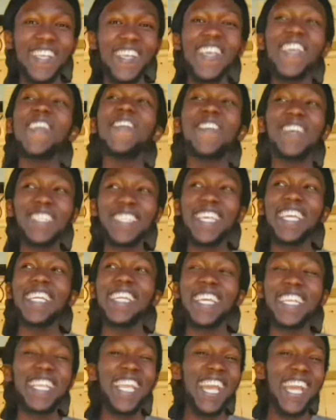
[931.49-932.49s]
He was in
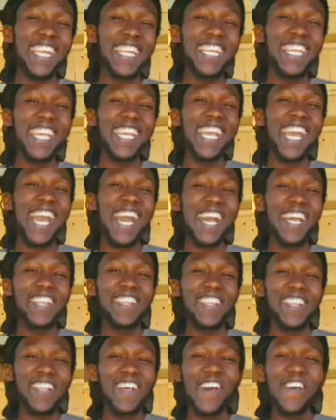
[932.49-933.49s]
it, and he
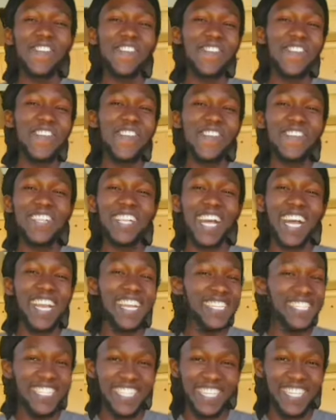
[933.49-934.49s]
had a few
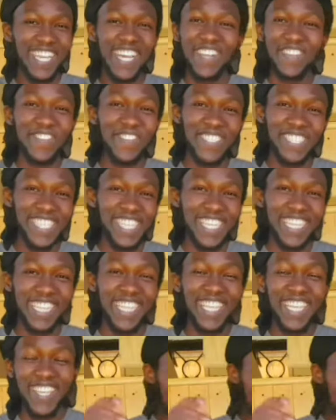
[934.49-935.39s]
lines, and that was it.